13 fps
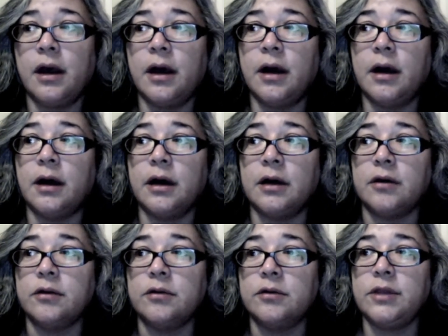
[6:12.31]

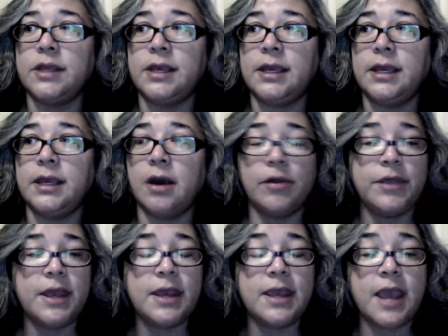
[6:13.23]
all
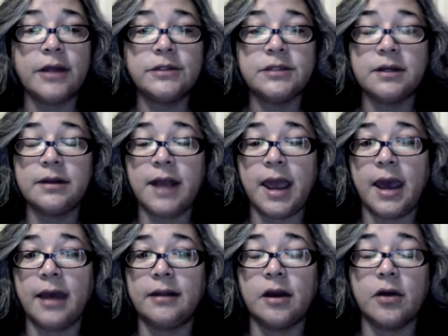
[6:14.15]
the accounts on
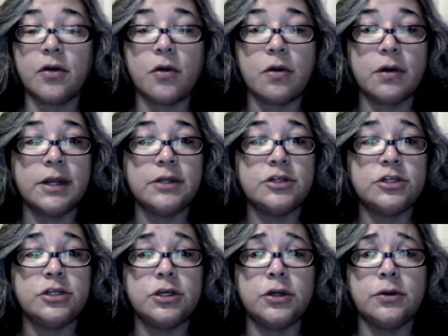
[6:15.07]
hand according
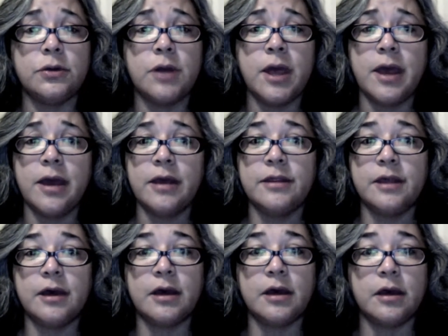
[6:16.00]
to
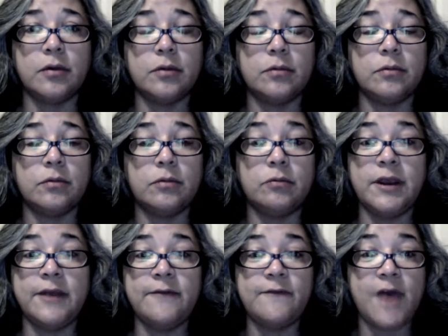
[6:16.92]
the
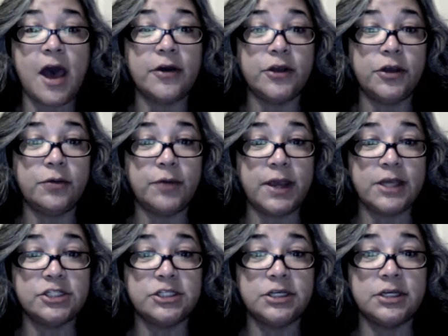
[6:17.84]

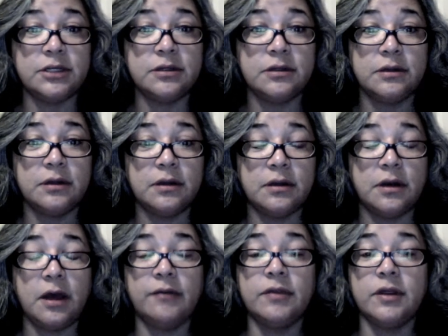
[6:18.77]
revaluation
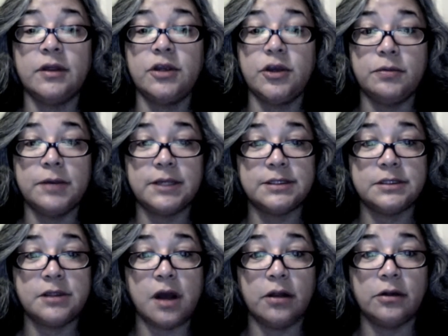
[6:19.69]
of the US
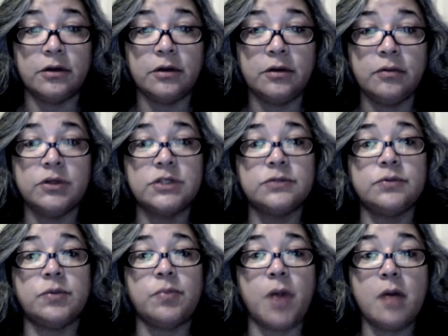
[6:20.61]
dollar, which
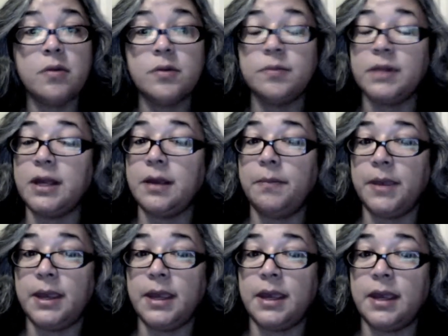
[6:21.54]
will probably
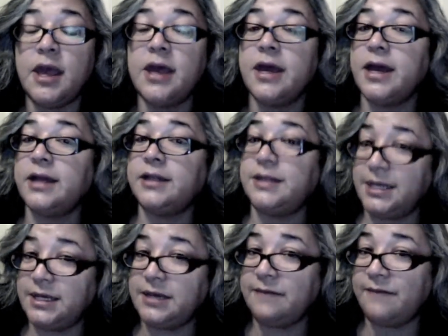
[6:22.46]
be a
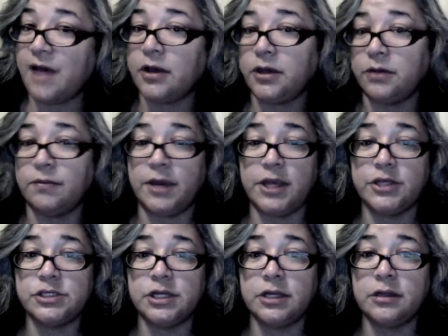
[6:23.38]

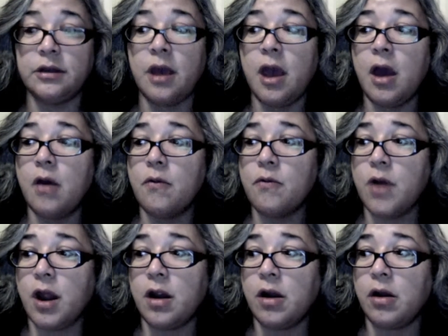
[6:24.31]
devaluation,
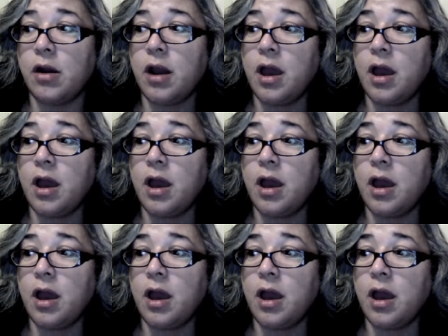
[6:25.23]
where